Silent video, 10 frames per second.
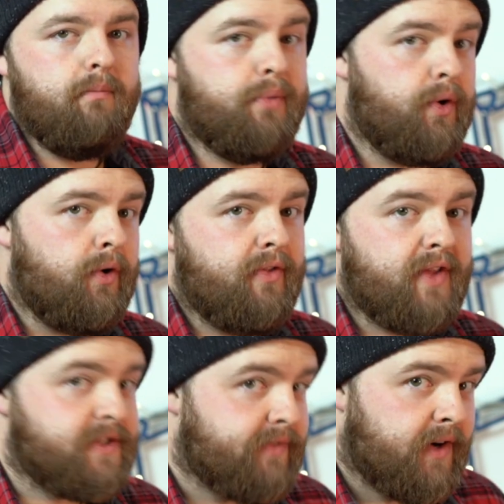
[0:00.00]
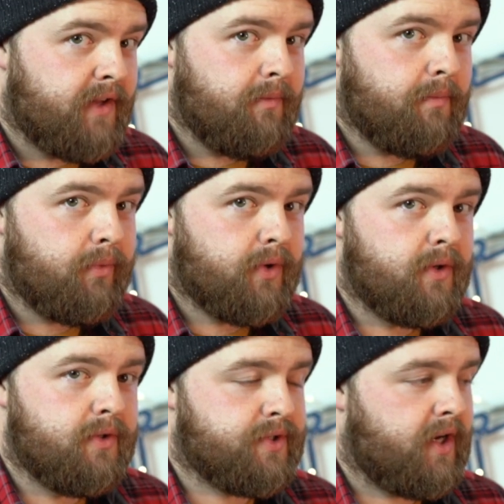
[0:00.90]
But that's fine,
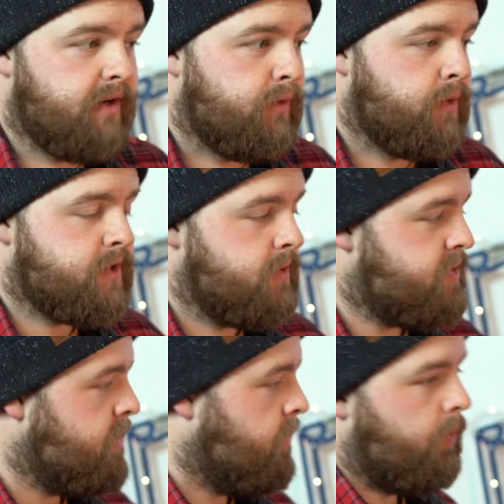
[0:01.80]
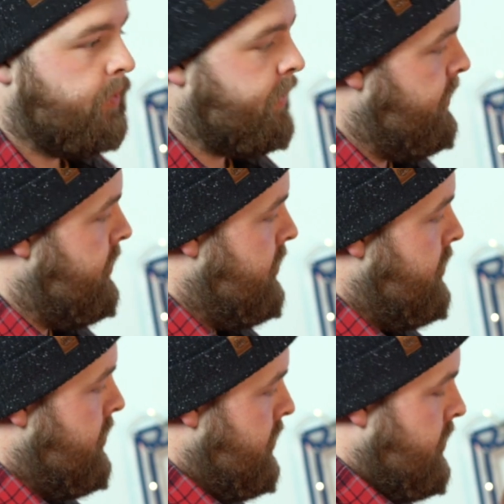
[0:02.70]
because I've also sold
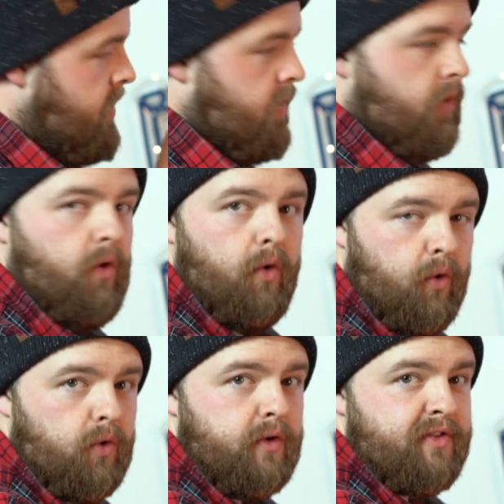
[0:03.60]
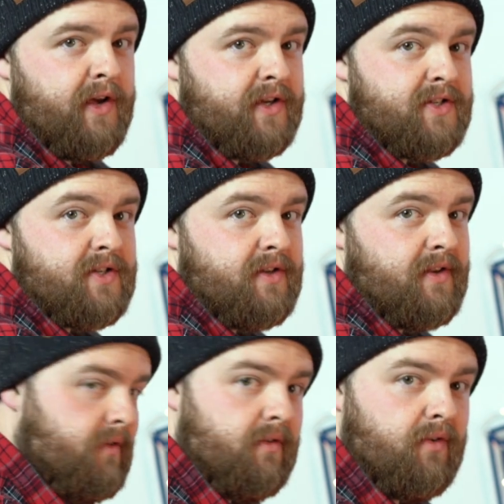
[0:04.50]
all of this,
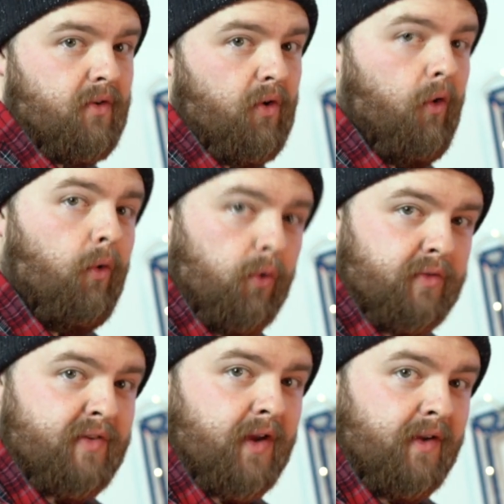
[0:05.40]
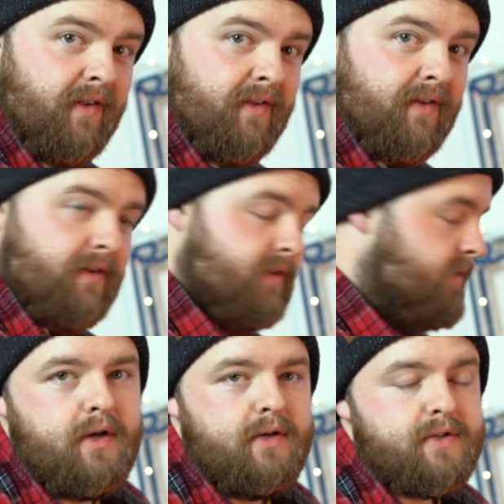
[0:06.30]
all of it.
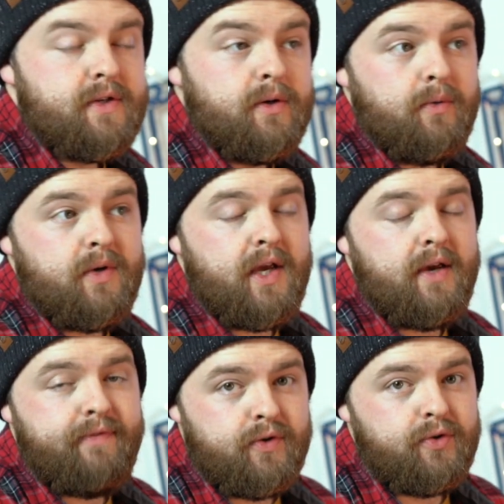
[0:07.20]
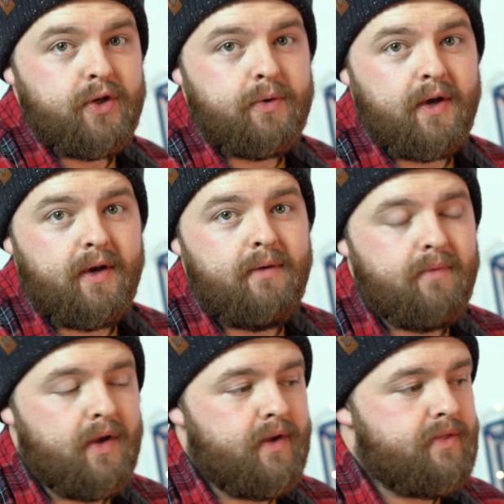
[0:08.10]
So if you're new here,
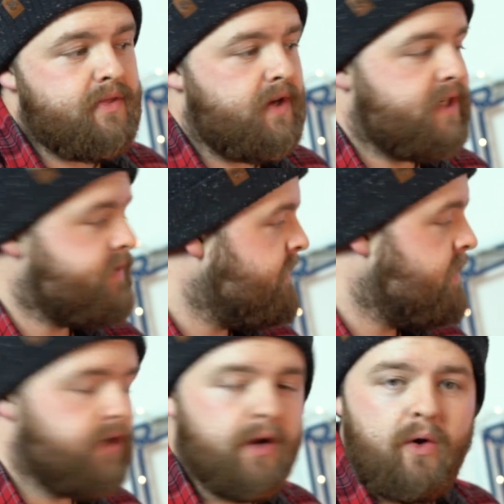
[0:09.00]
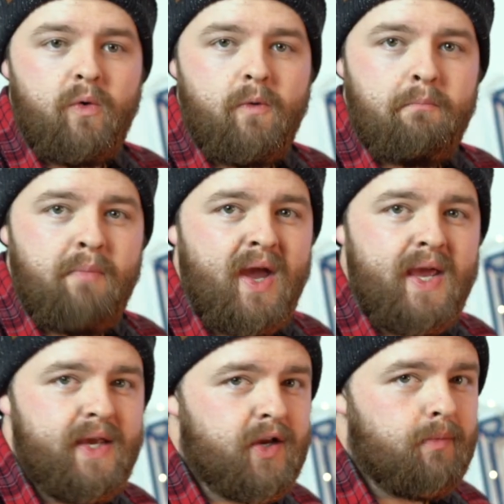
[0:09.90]
this video
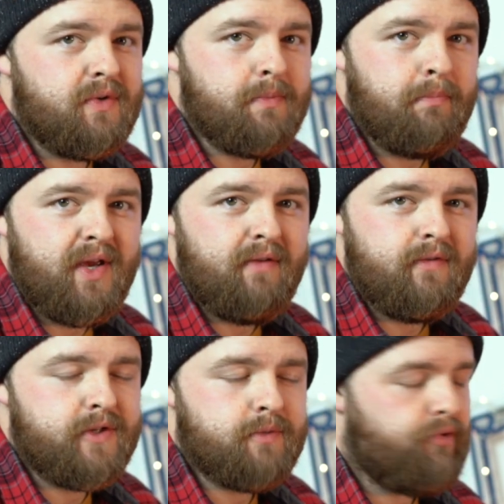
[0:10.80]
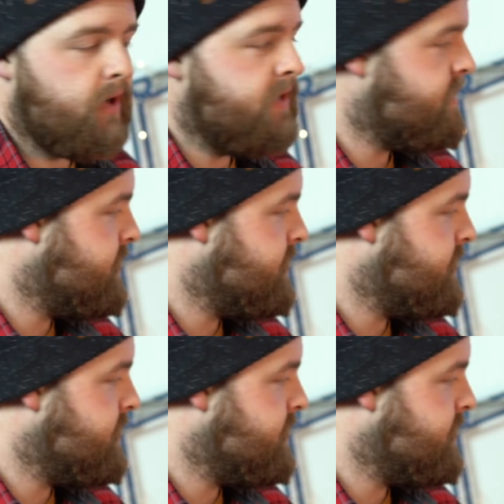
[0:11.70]
may come as a bit of a surprise